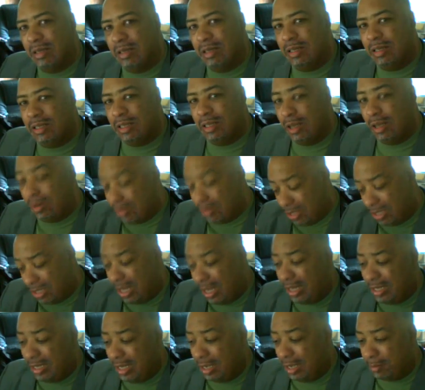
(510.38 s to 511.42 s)
You know,
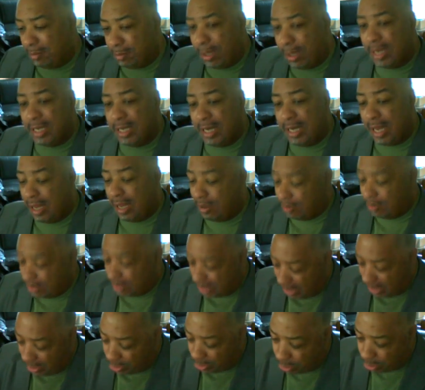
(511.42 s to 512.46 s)
study it, break it out,
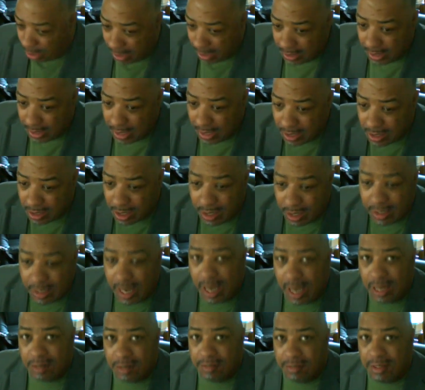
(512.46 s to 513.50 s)
and try to get something
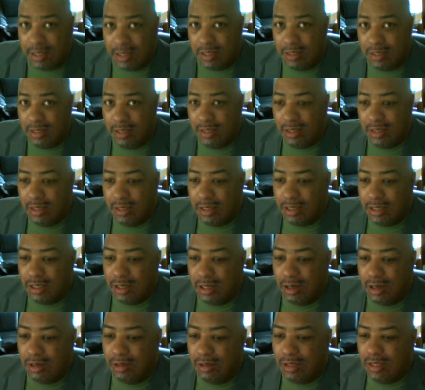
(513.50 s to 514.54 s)
out of it. You
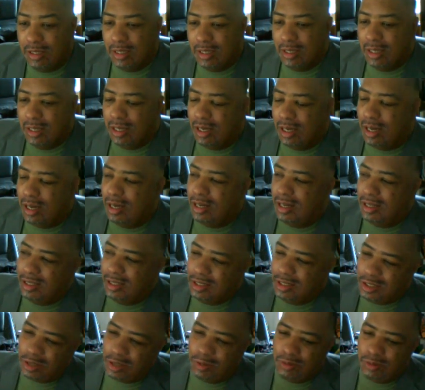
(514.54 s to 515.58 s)
know?
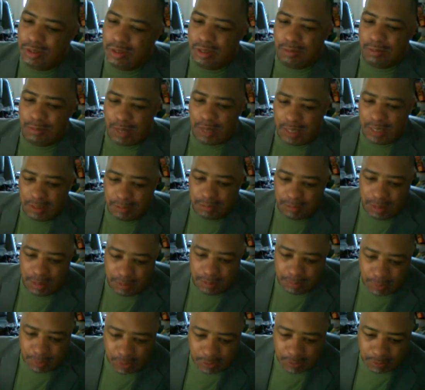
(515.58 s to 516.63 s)
So
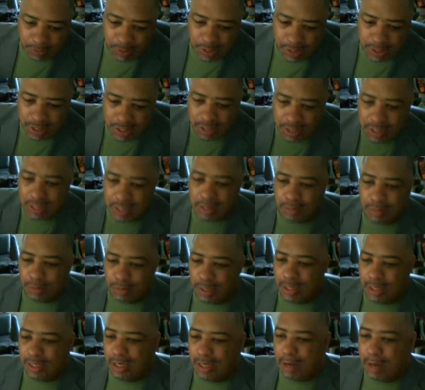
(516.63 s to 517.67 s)
my point was, is just to
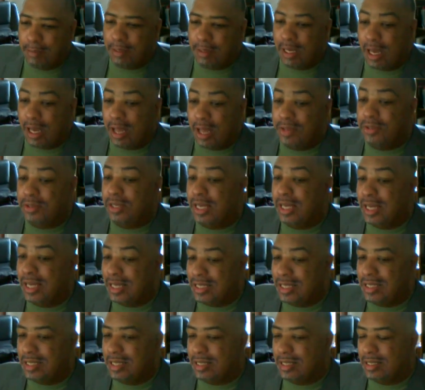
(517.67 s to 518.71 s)
bring a couple of other
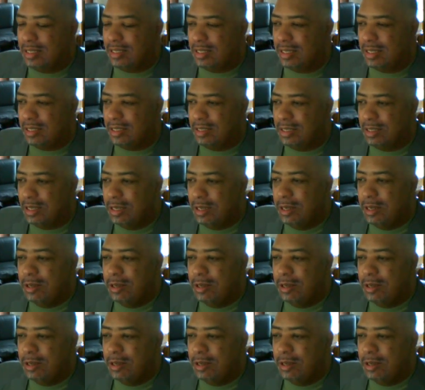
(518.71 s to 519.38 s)
instances.